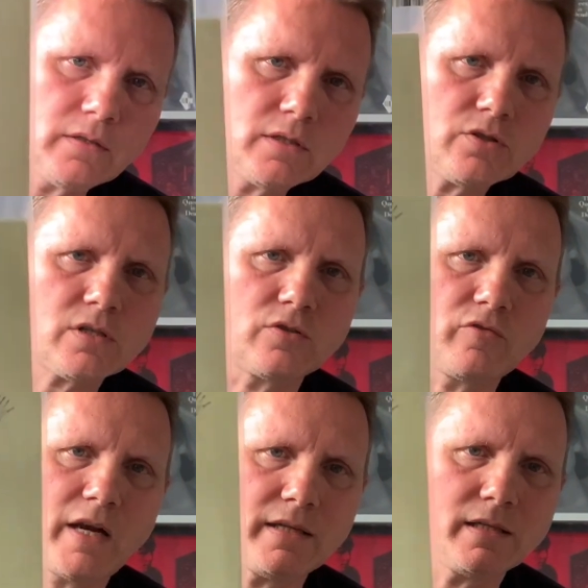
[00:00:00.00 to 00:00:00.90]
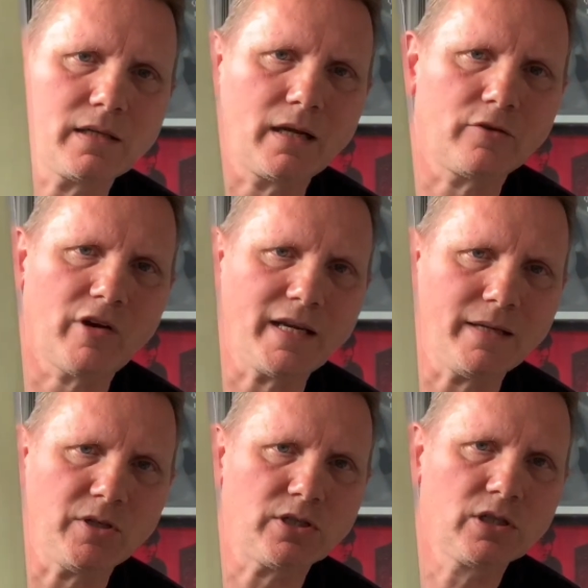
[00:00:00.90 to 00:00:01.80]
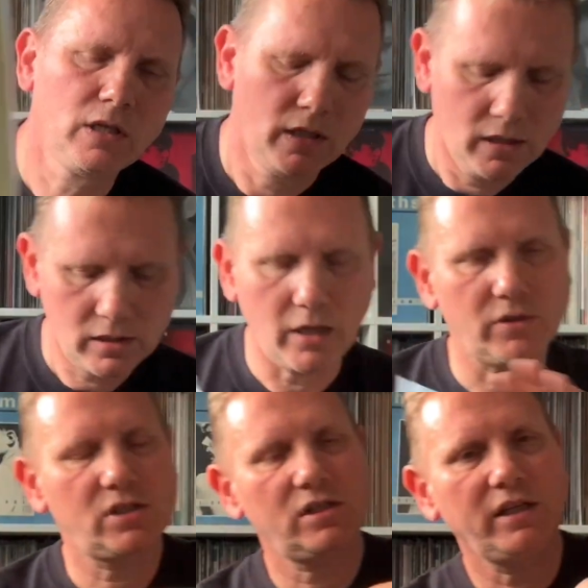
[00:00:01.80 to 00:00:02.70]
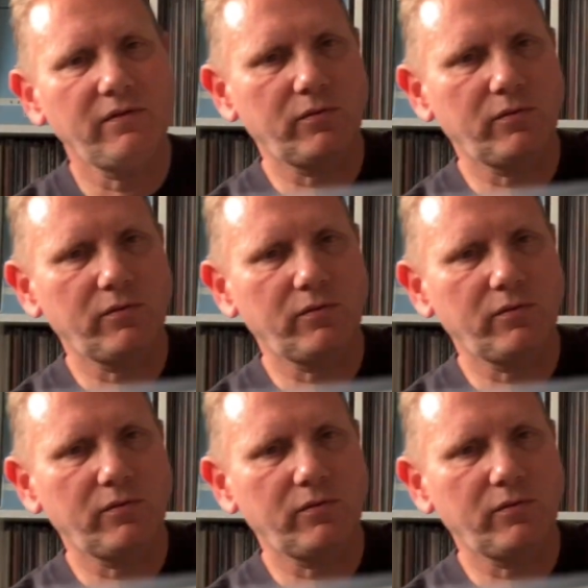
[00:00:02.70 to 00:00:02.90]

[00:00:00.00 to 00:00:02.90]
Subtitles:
Just isn't that a great image? So the sleeve